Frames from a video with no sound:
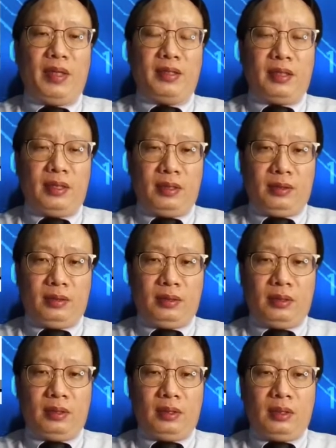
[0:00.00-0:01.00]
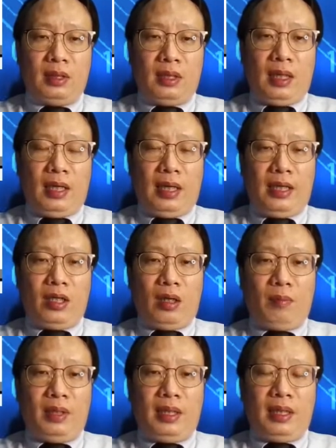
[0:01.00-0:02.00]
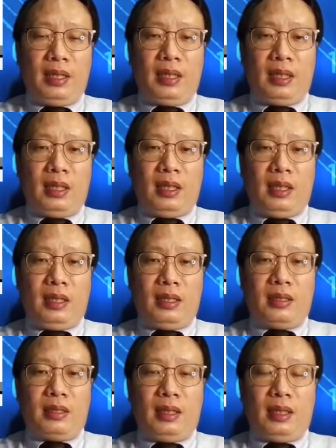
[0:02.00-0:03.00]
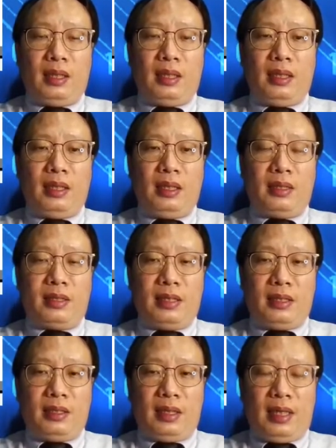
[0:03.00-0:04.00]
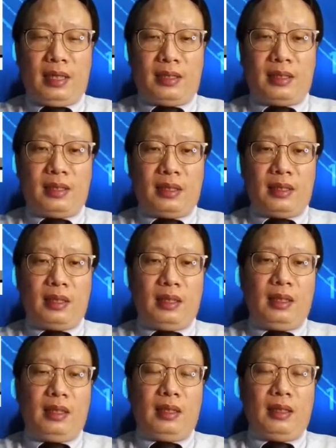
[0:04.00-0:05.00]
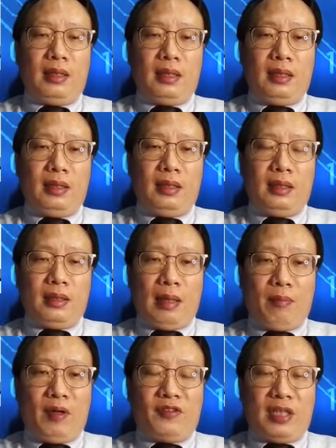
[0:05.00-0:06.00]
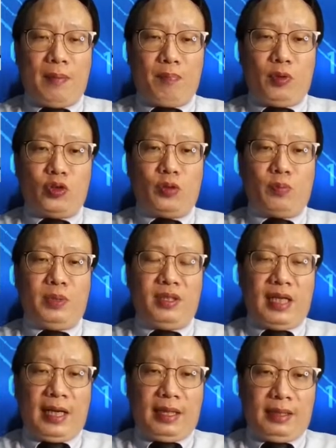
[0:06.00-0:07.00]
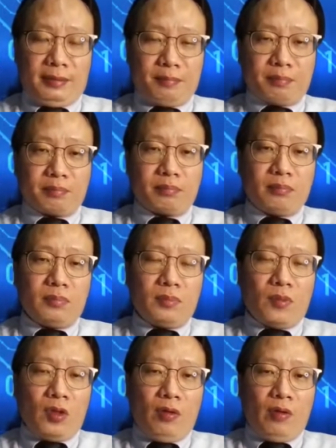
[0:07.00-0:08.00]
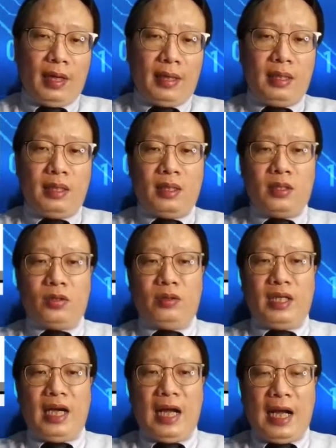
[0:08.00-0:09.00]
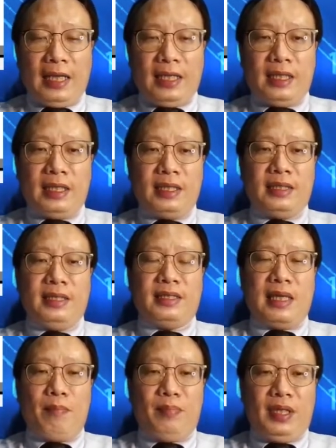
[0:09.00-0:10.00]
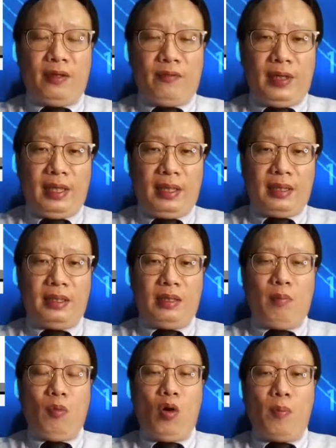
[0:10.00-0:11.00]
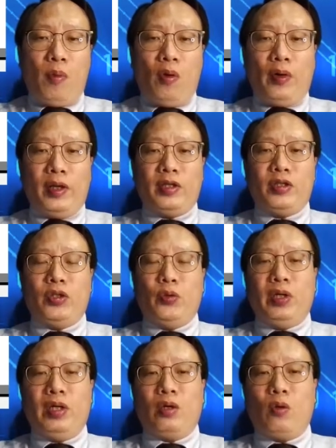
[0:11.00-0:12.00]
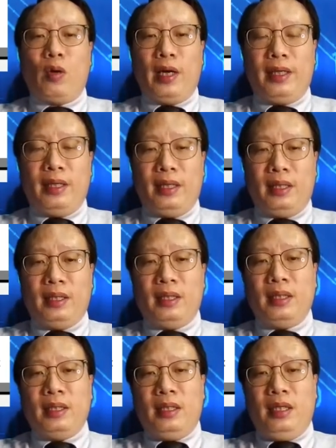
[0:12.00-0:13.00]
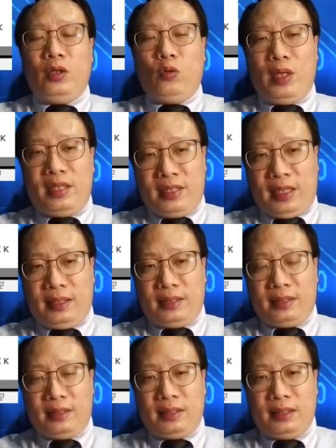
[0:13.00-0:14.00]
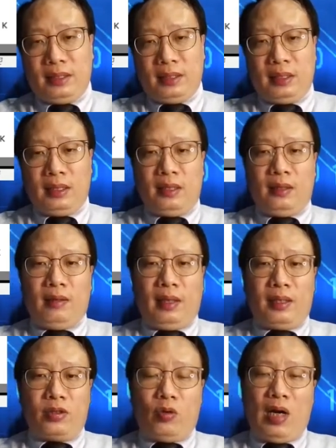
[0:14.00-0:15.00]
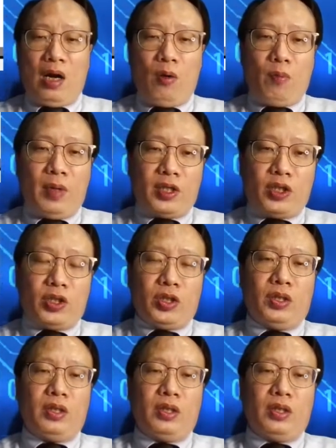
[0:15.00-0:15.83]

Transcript: signal, and normally it's stated as number of samples per second, right? So the higher the sampling rate, the more points you will acquire in 1 second, right? So how much